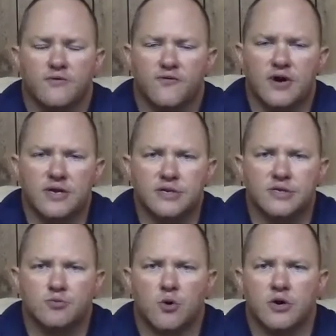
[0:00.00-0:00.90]
Freddy
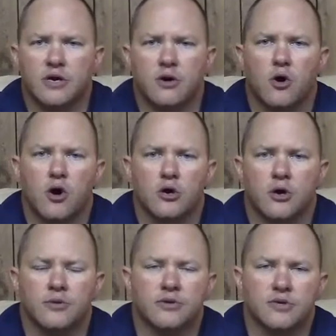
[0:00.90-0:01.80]
is working hard
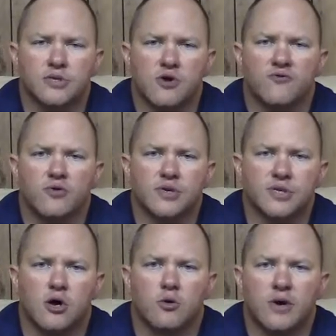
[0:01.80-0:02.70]
on the server
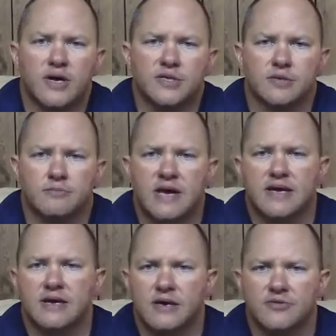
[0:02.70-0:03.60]
as always and
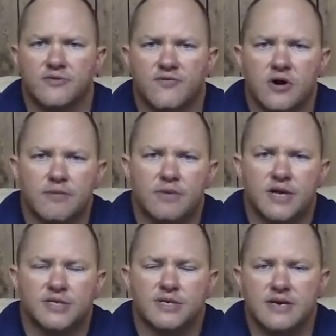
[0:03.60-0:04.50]
making it the very
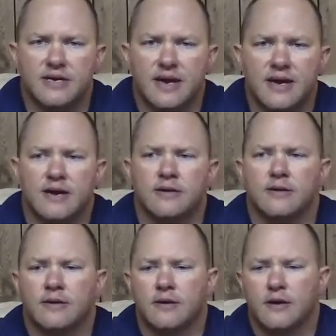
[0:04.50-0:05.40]
best that he
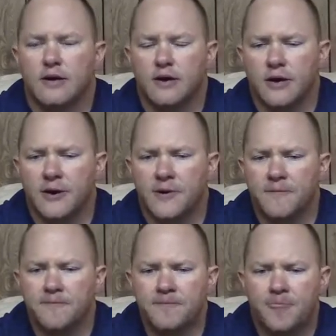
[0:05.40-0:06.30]
can.
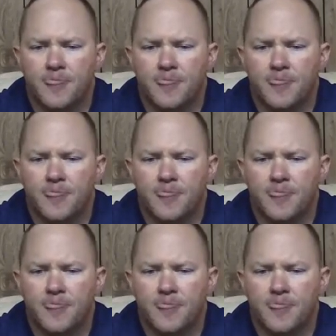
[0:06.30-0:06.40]
Um,